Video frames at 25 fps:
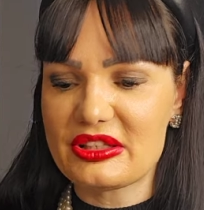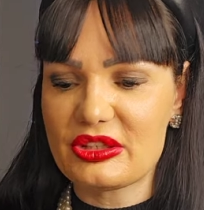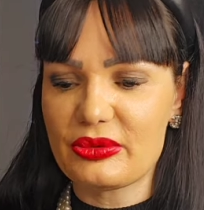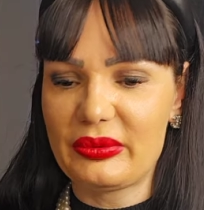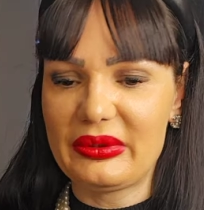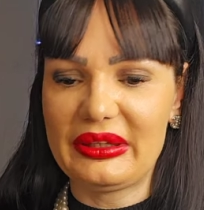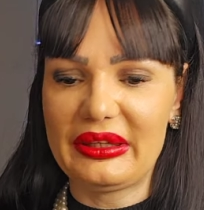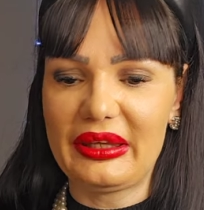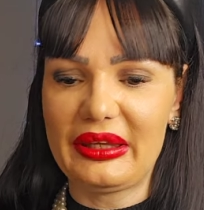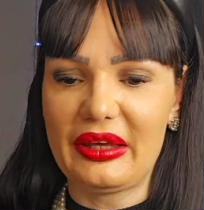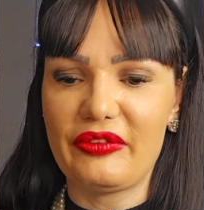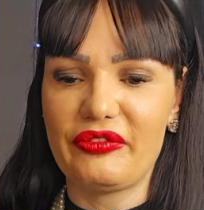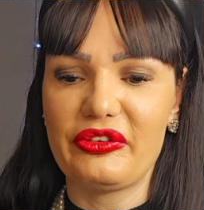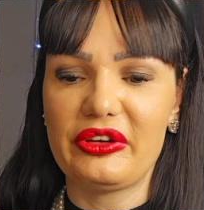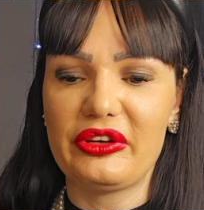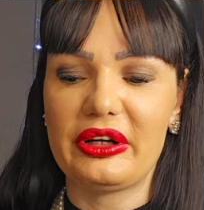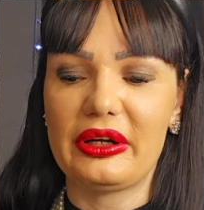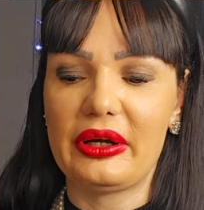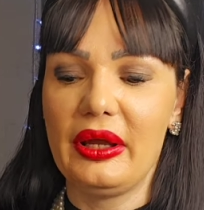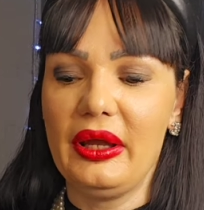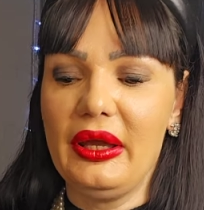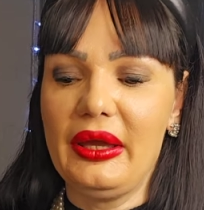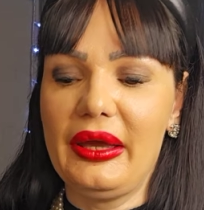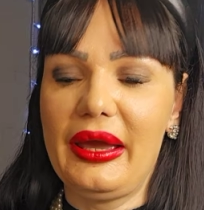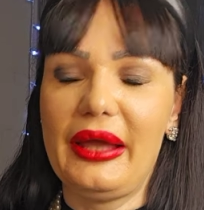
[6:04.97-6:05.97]
we have here.
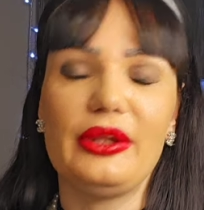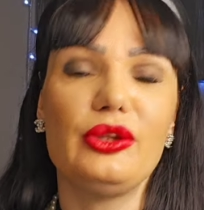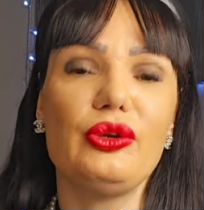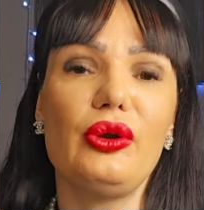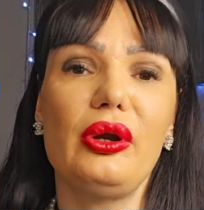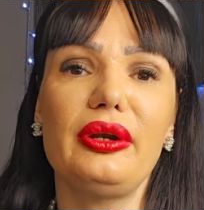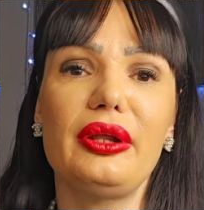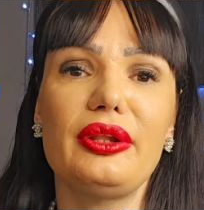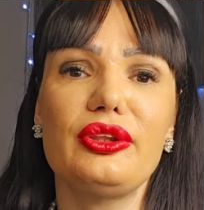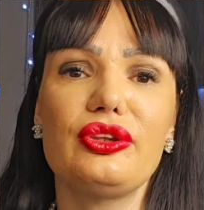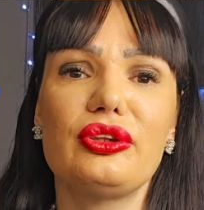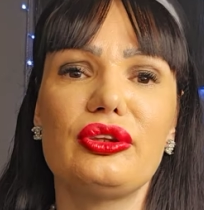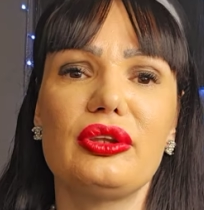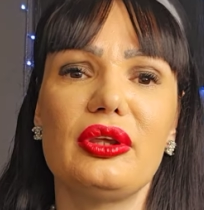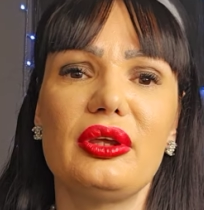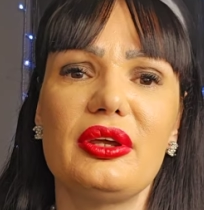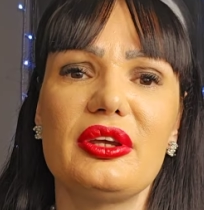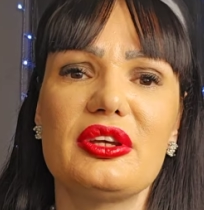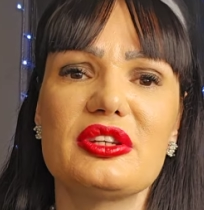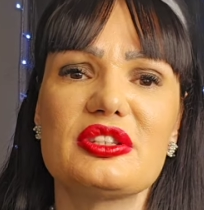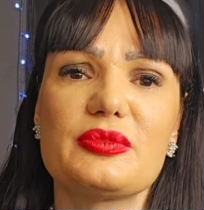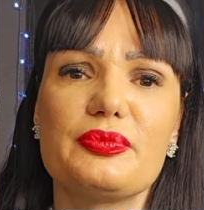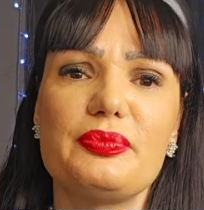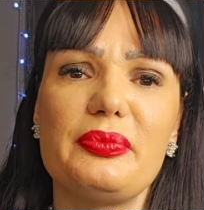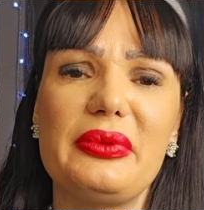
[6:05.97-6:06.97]
And you're not
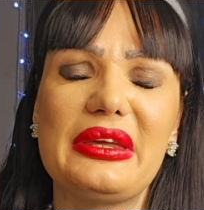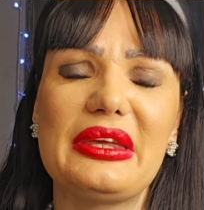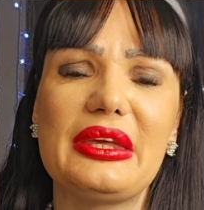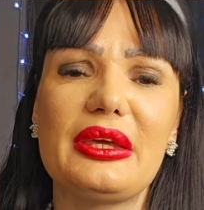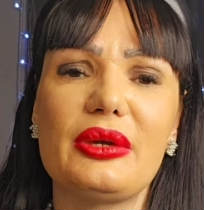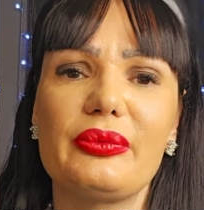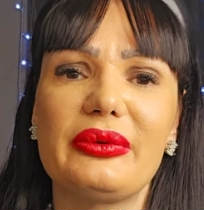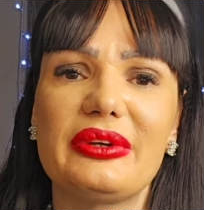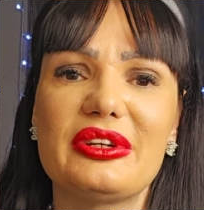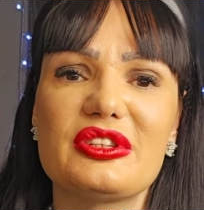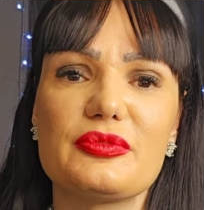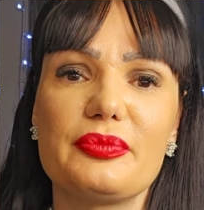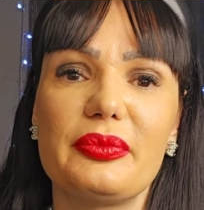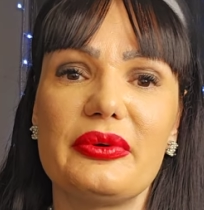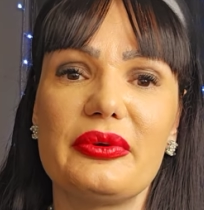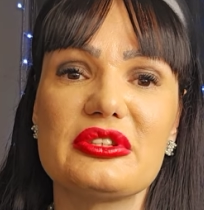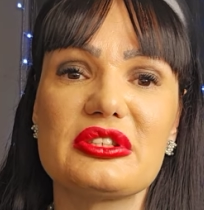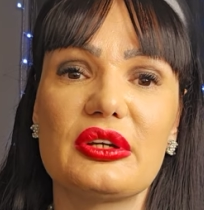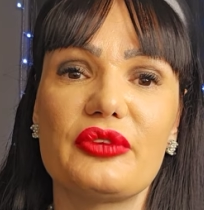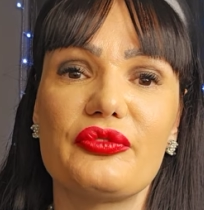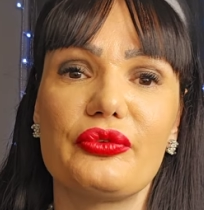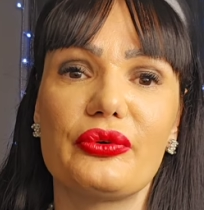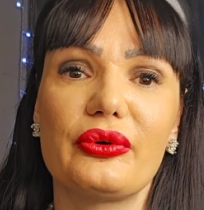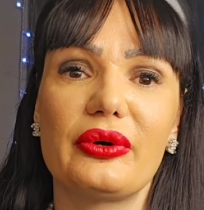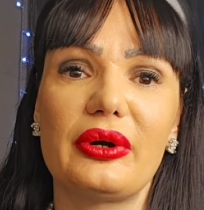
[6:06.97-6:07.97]
speaking with this person
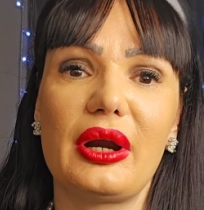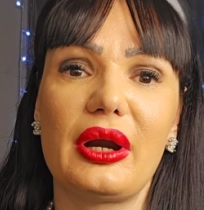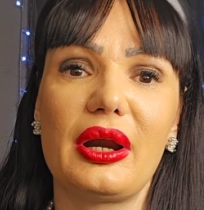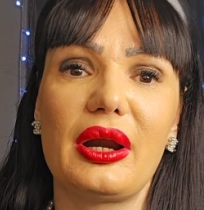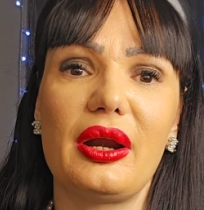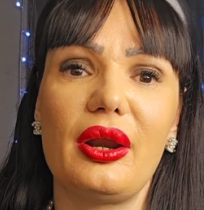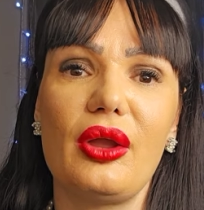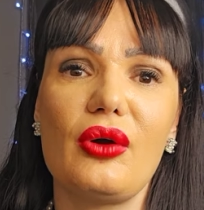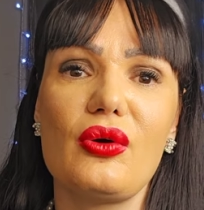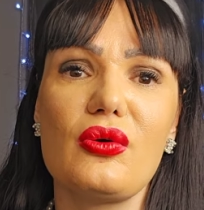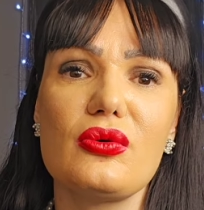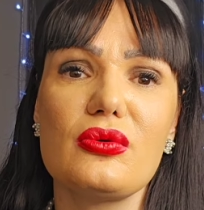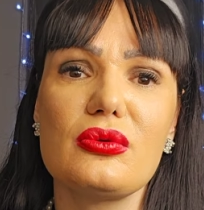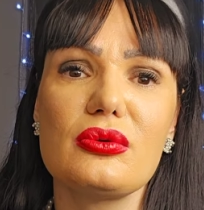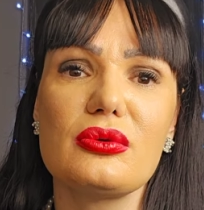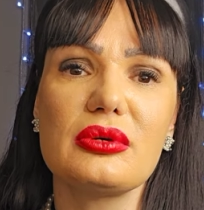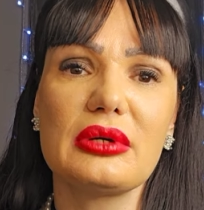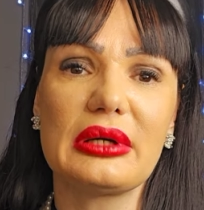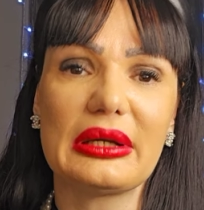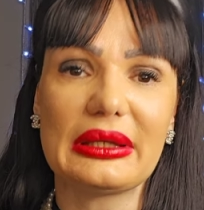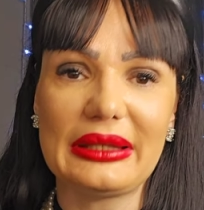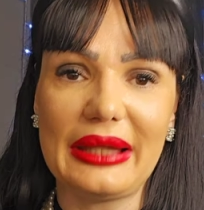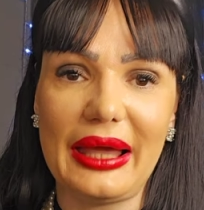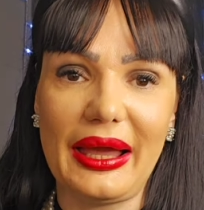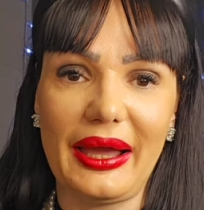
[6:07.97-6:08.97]
for a long
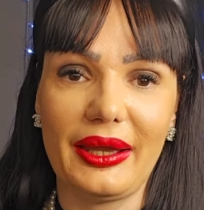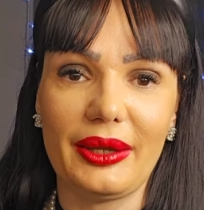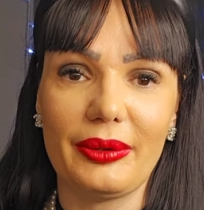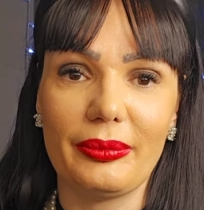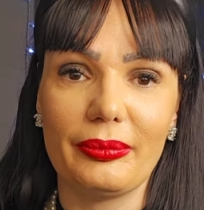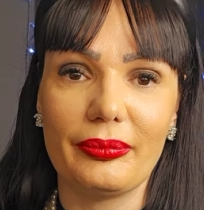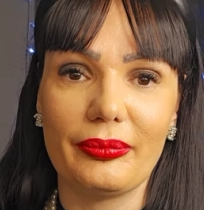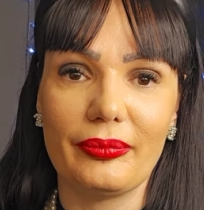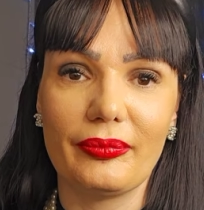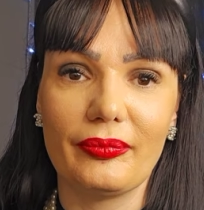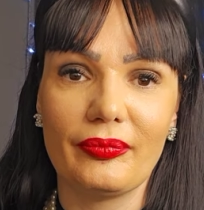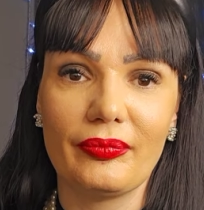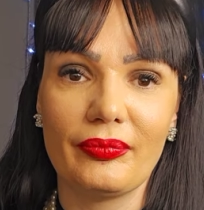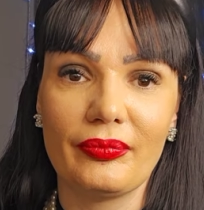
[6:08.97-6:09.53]
time.